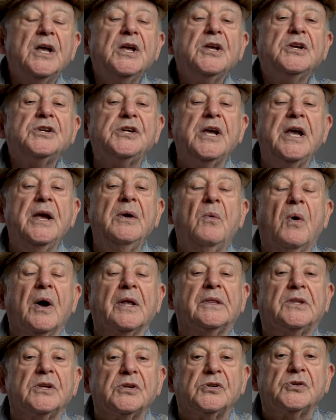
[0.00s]
She
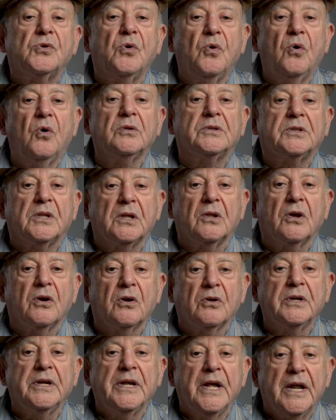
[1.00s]
went to school to
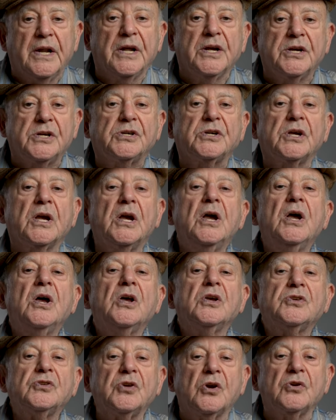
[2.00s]
learn Yiddish
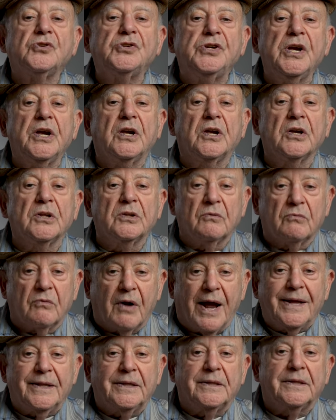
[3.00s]
so she could
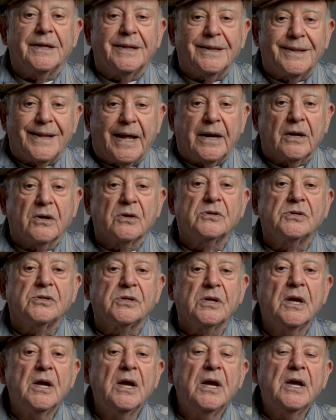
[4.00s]
write the
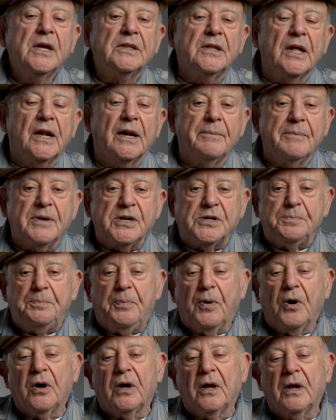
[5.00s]
letters to the
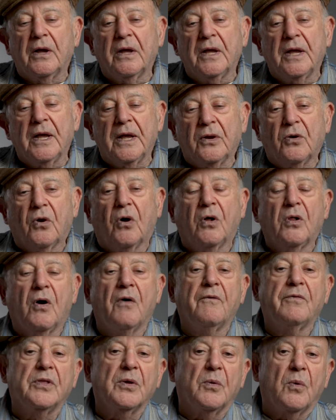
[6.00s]
mishpucha in all
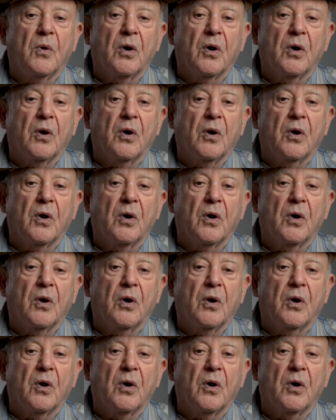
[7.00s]
over the